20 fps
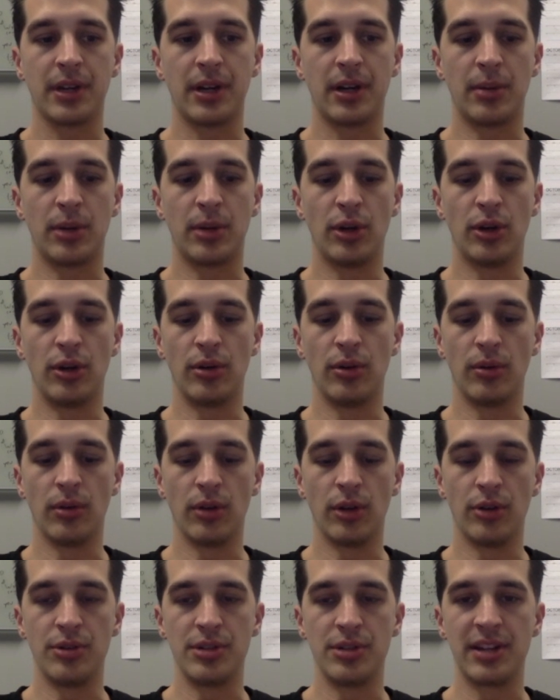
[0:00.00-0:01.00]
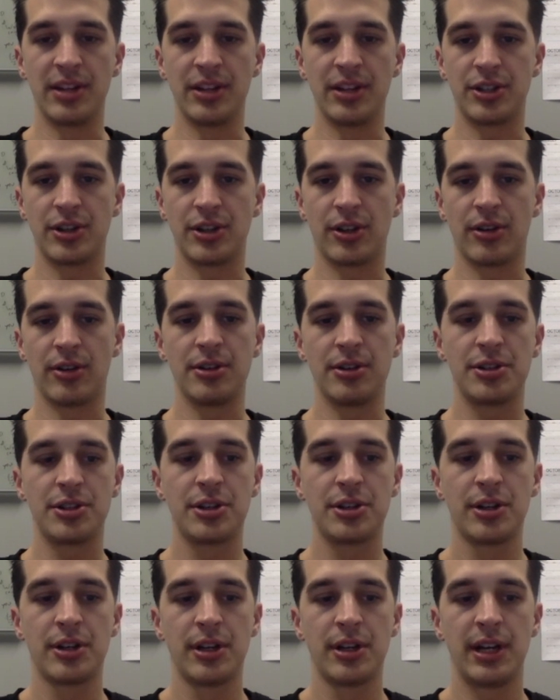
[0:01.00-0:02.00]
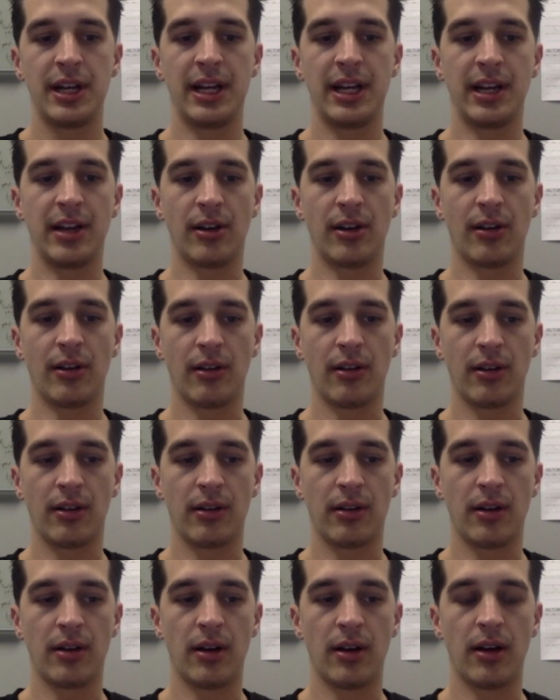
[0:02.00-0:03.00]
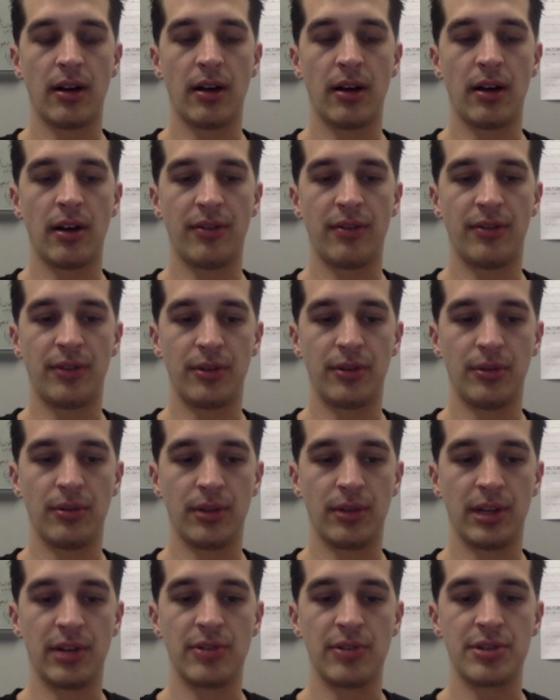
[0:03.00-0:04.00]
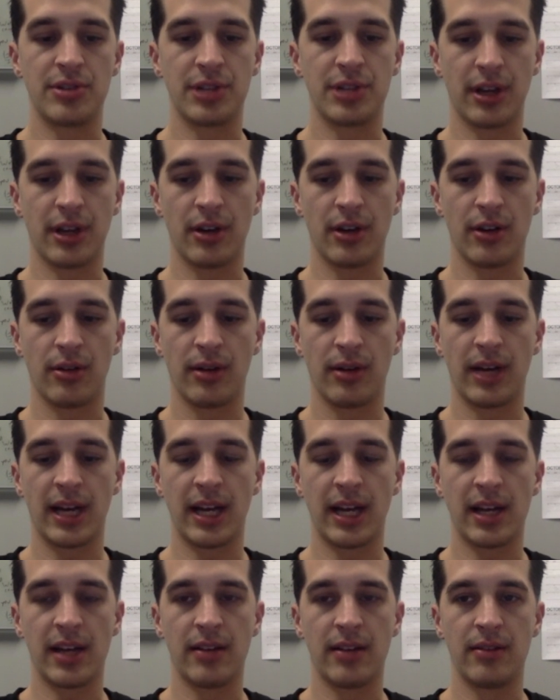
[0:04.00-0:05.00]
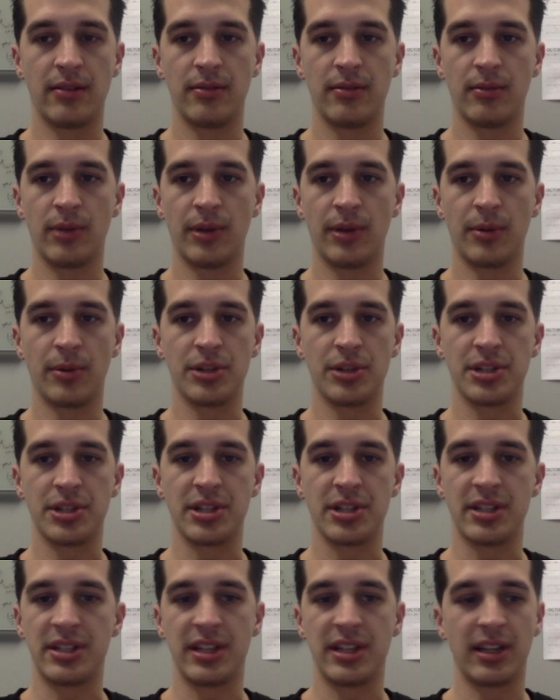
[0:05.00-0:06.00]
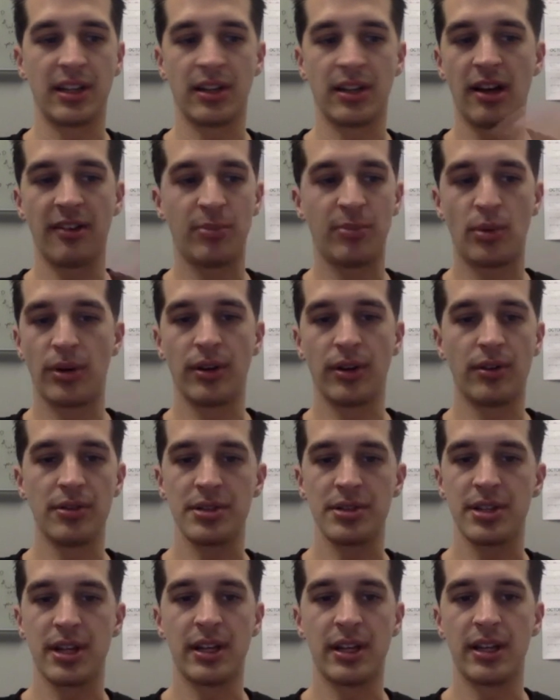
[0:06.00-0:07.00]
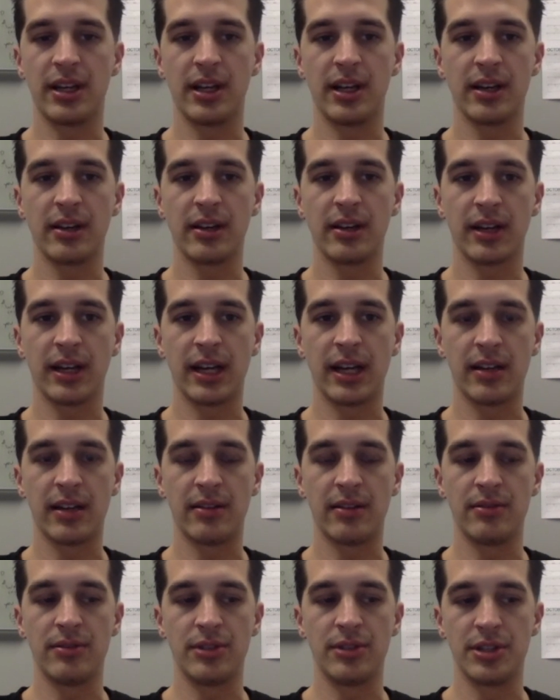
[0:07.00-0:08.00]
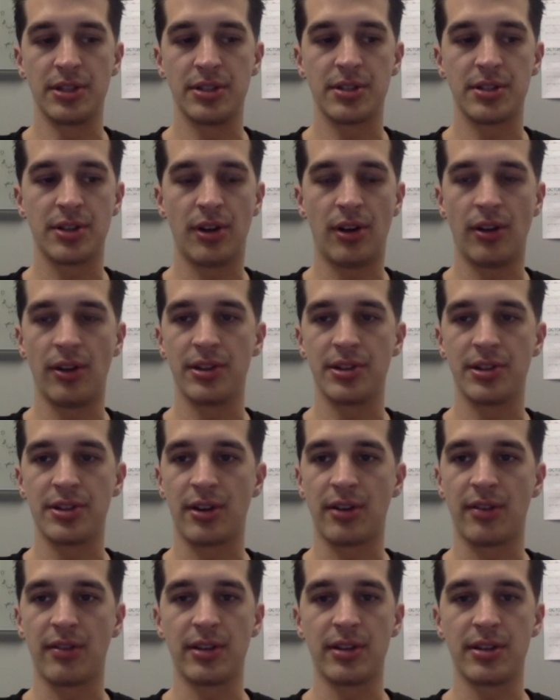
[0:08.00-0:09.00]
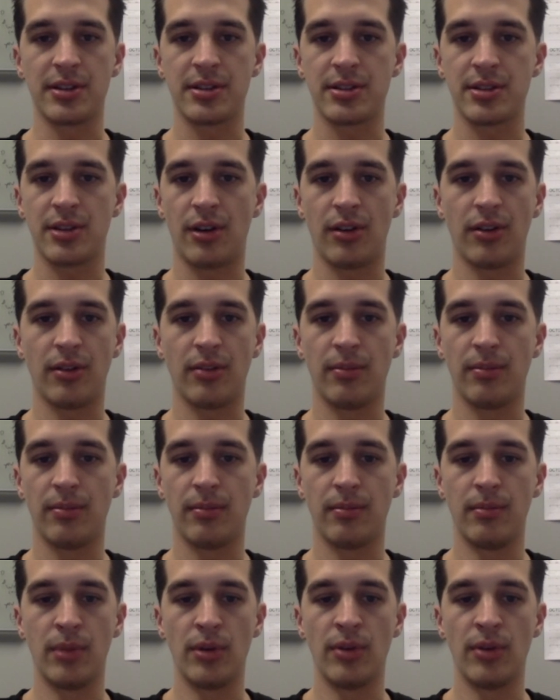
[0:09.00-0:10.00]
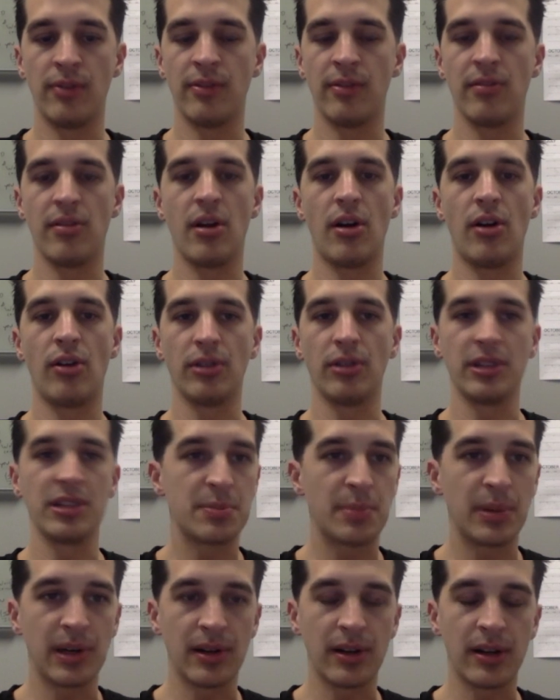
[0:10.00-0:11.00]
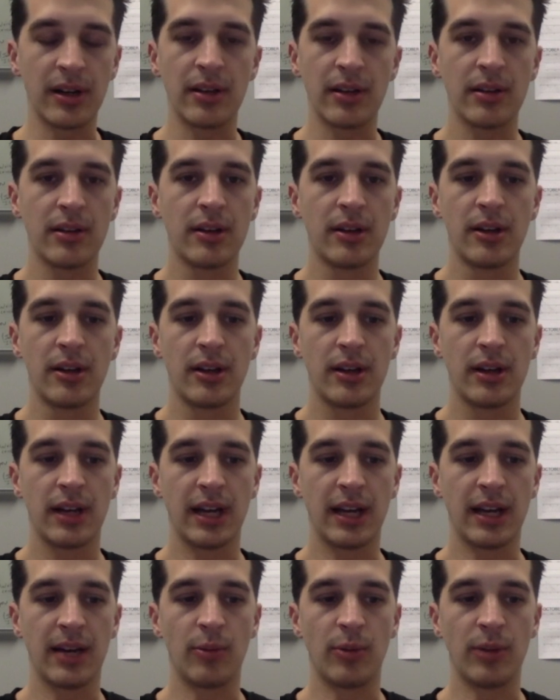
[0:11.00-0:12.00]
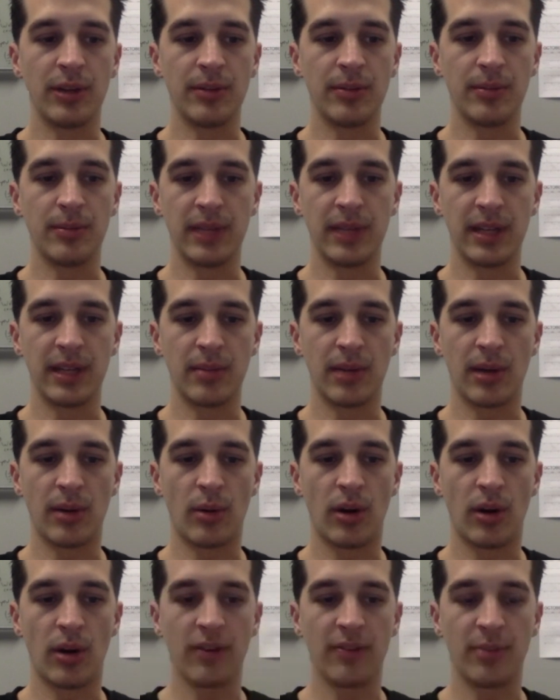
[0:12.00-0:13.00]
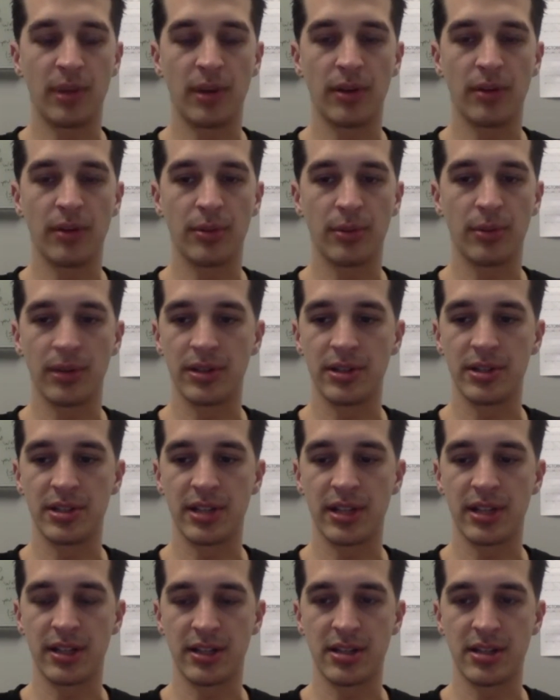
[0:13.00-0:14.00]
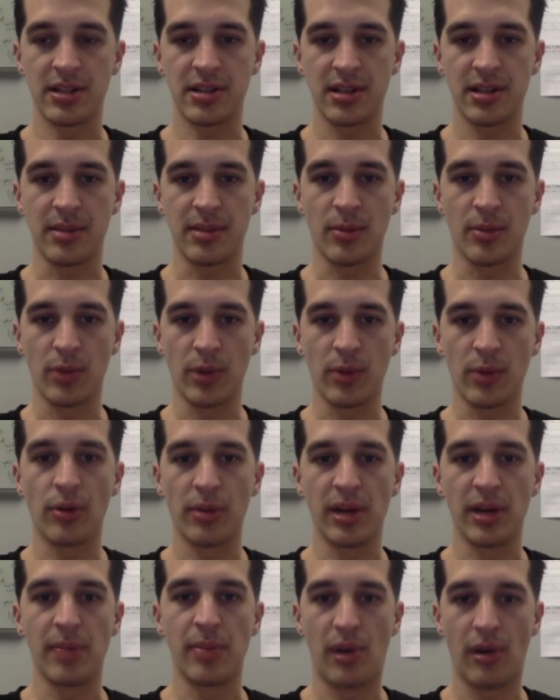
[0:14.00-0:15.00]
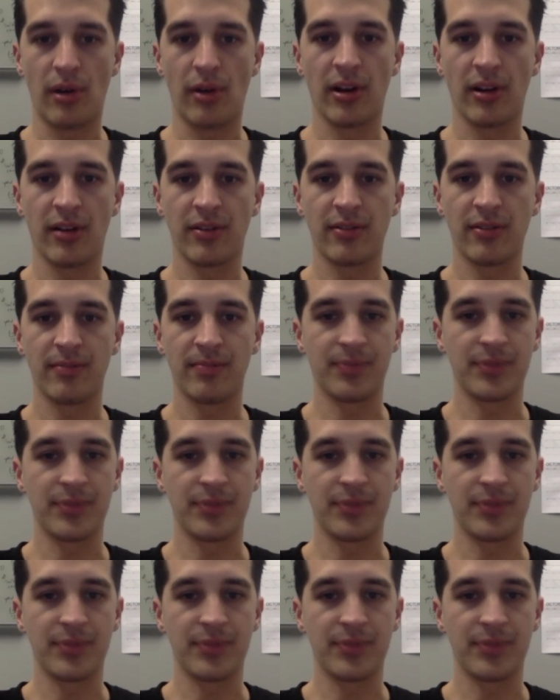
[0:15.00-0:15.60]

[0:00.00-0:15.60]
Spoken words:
who's at the church here a few years ago, and we were just attending LifePoint on Sunday and just saw the service, saw the move of the Holy Spirit, and me and my wife just said, this is something we want to be a part of. Mm-hmm.